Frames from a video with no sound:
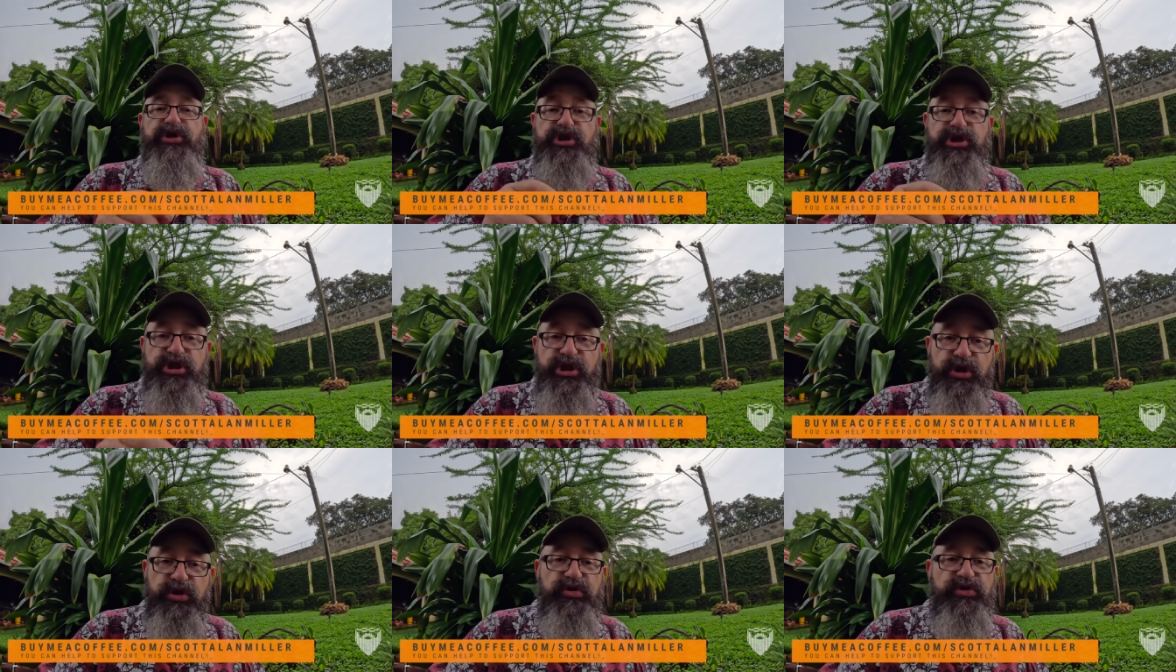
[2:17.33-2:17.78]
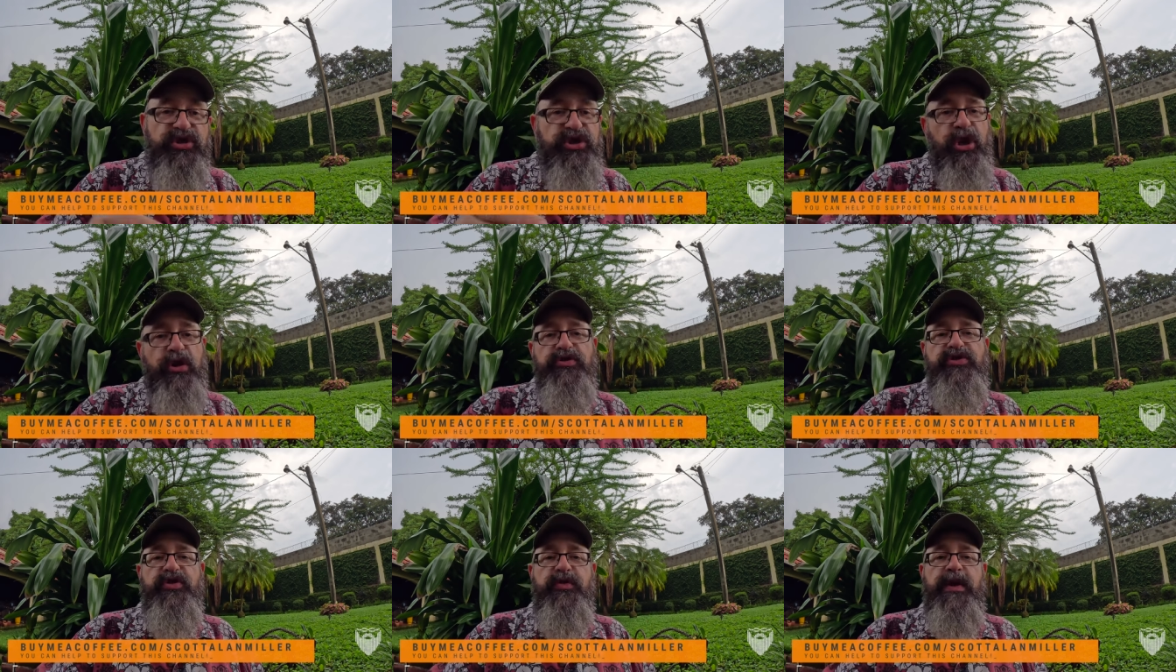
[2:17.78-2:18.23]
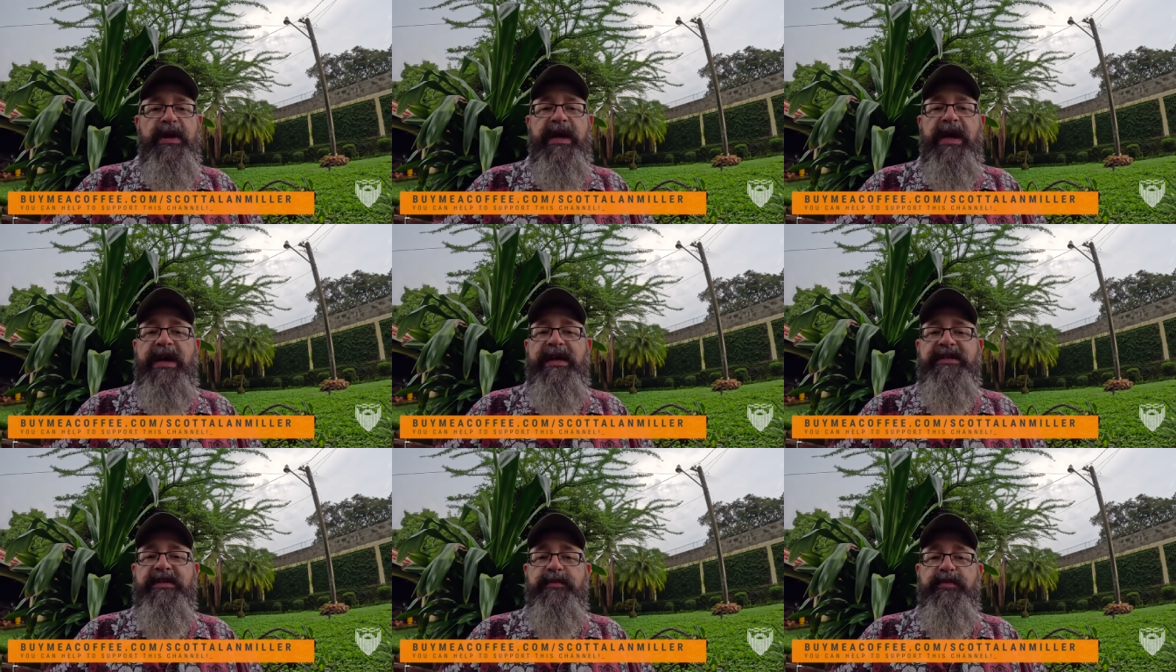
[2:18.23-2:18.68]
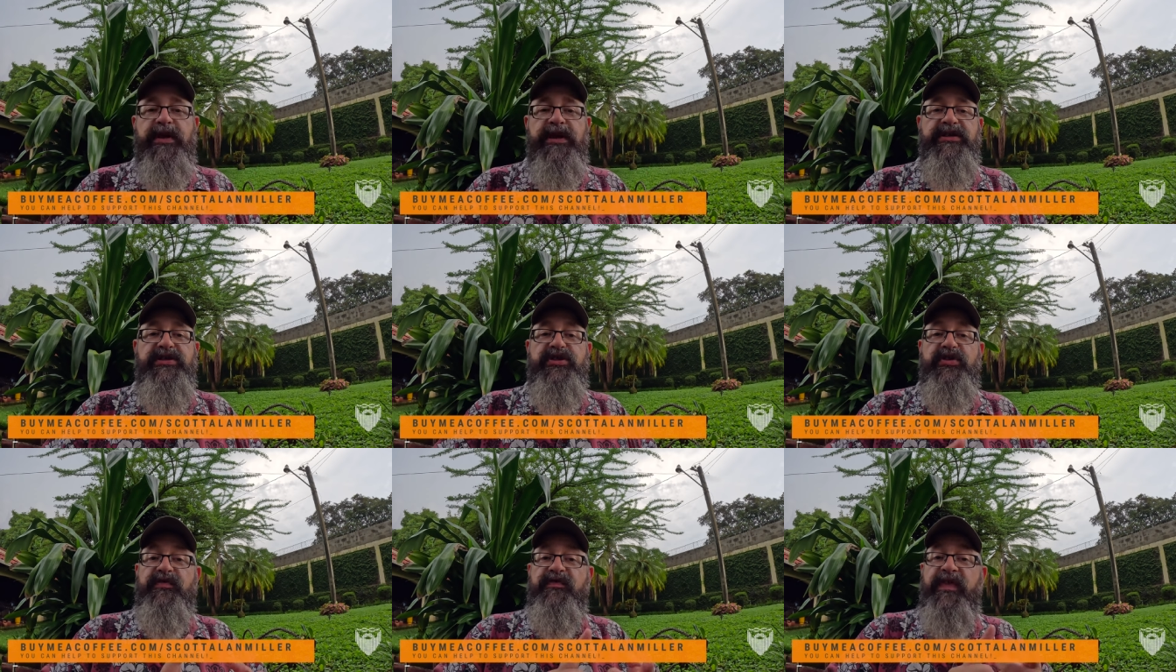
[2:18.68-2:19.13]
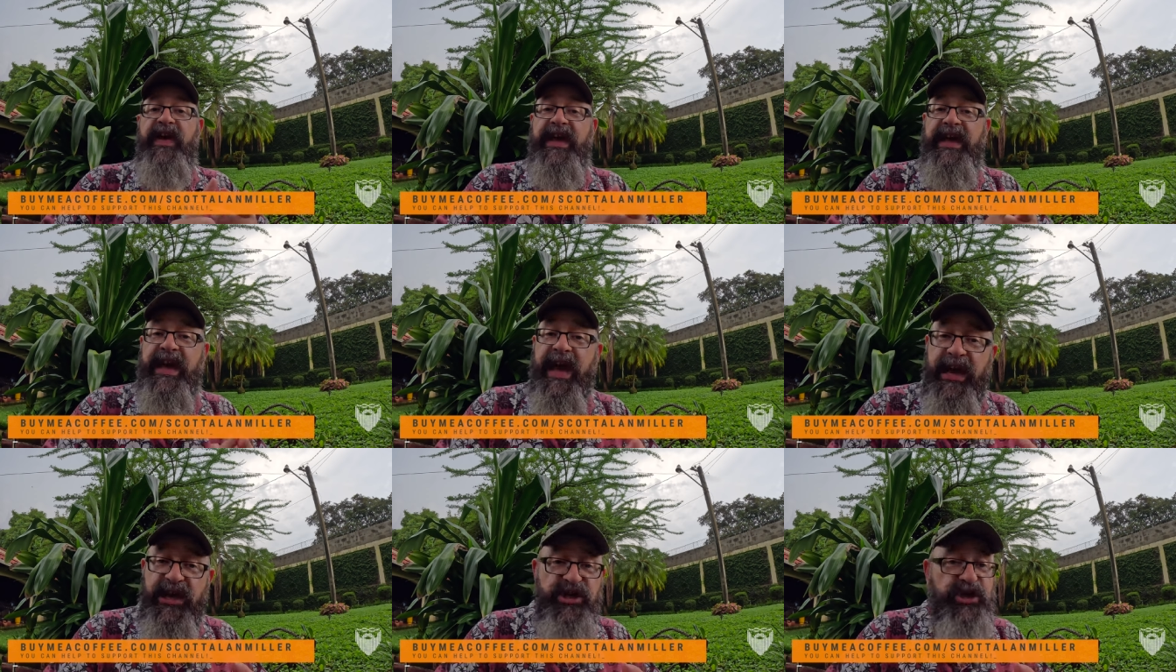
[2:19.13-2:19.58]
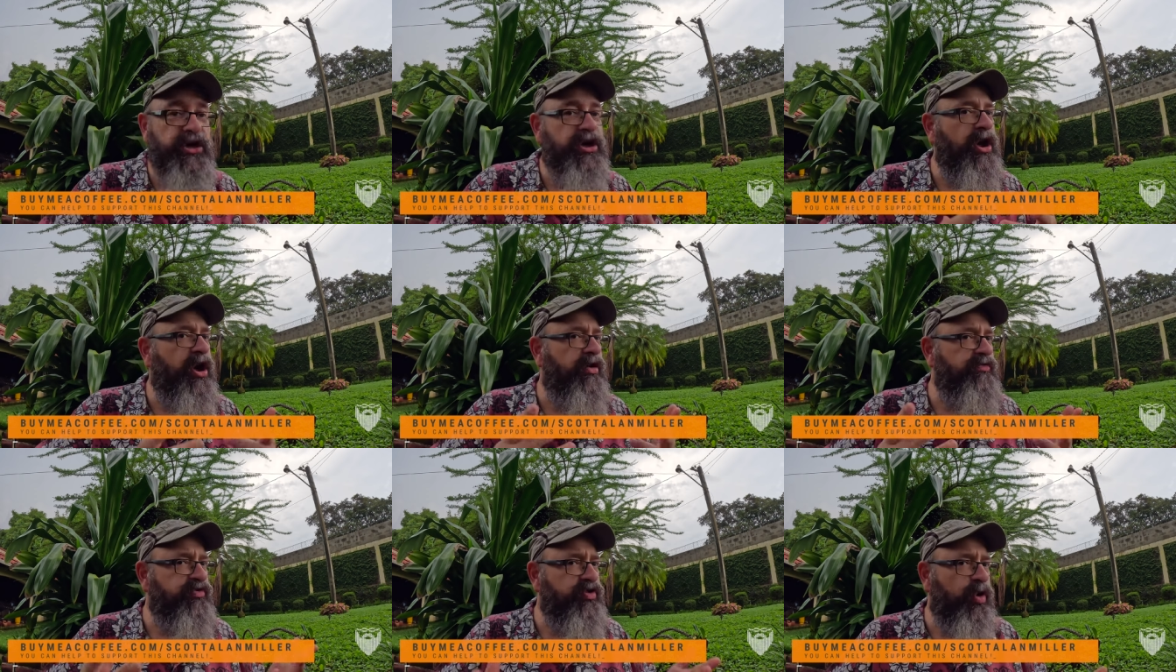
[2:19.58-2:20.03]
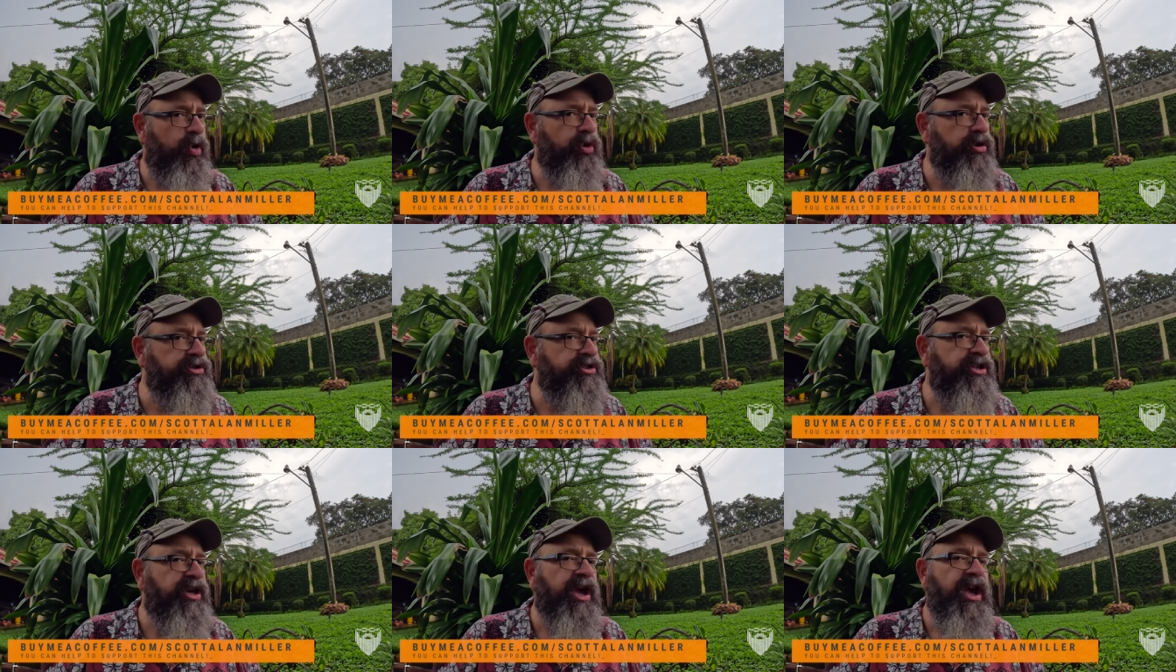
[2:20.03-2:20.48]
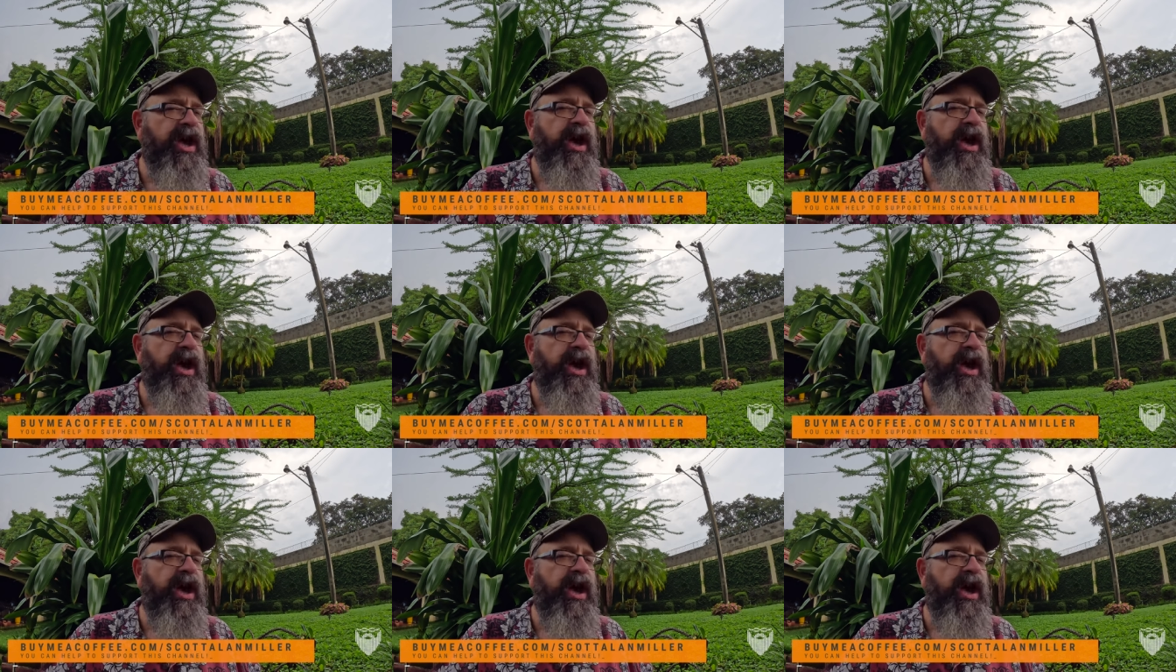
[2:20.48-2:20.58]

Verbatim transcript: choose Costa Rica as a place to vacation, of course.